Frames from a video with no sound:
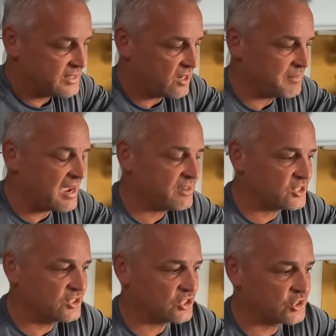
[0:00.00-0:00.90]
time. They have
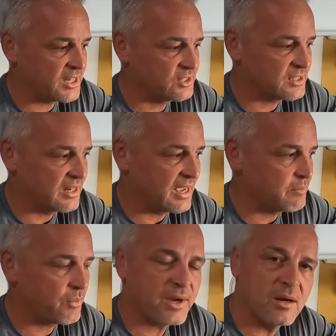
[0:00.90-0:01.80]
actually just changed their
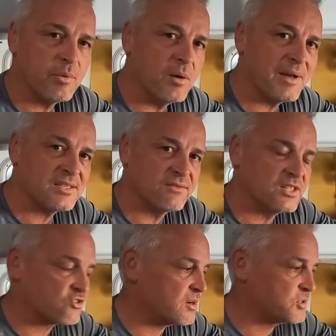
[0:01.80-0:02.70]
name, but we're going to put a massive
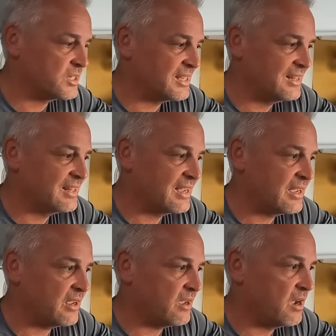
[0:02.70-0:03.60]
description in
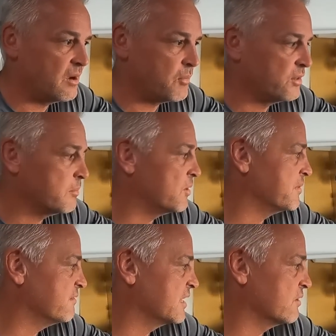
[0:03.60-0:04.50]
there on the bottom
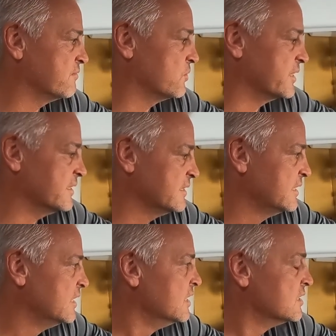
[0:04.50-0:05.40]
of the video for you.
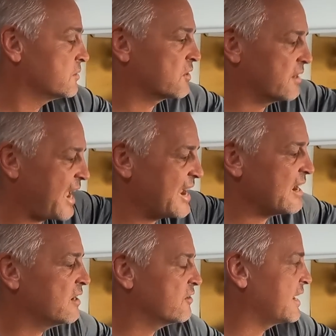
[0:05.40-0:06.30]
So we've got
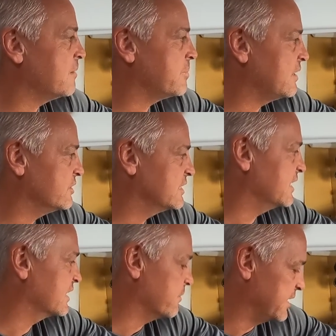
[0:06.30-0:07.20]
800 amp hours
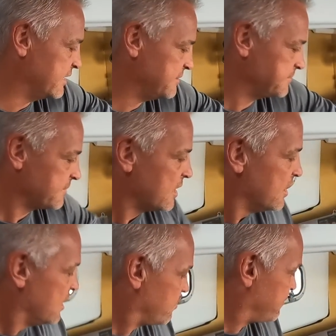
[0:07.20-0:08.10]
here going in.
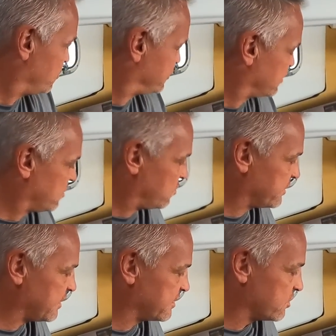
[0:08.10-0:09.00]
We've also got all
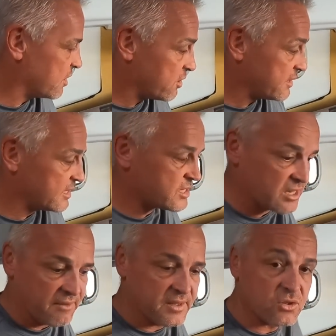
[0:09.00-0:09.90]
the other good, a lot of this
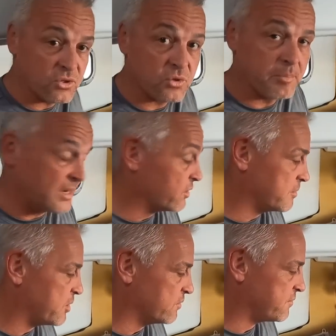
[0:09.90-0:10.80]
stuff has also been on
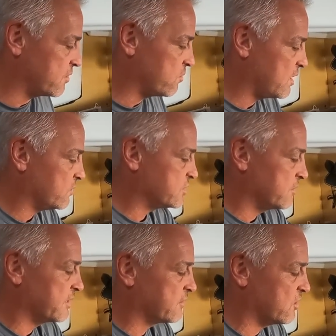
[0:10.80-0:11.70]
the boat for a while.
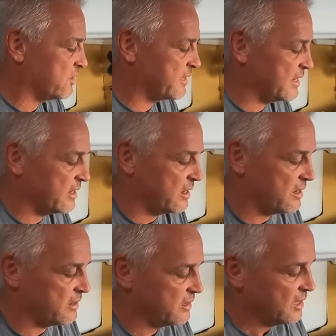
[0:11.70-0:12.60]
So we've got
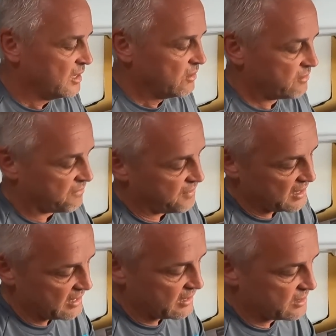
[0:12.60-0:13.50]
the
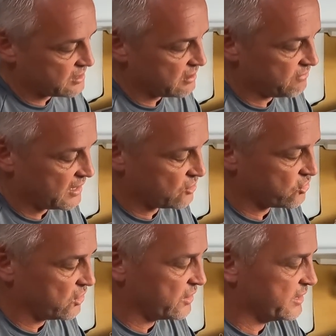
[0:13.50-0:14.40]
Phoenix
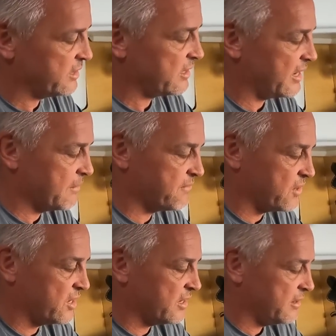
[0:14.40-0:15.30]
Victron
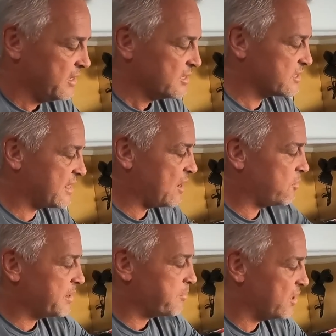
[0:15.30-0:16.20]
inverter. So that
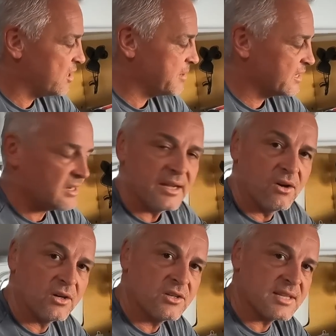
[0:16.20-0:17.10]
will be permanently
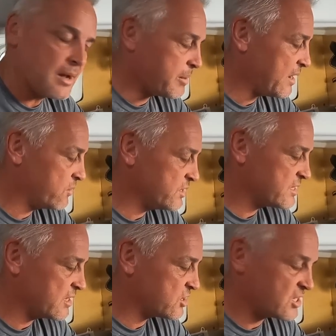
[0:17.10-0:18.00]
on because that
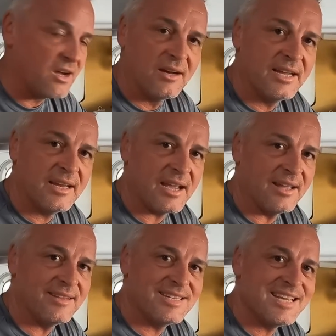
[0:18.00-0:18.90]
powers Starlink
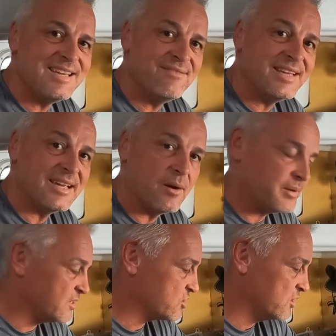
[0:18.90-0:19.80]
and the TV up
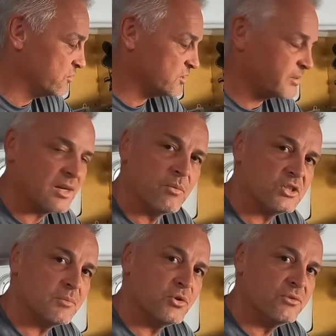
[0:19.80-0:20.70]
in the saloon. So we can
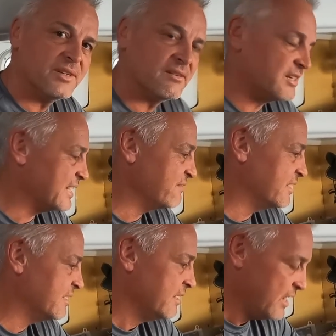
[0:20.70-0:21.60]
watch a movie of an
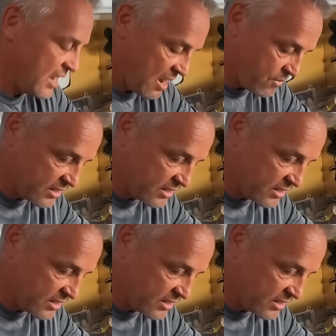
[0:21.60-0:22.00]
evening and we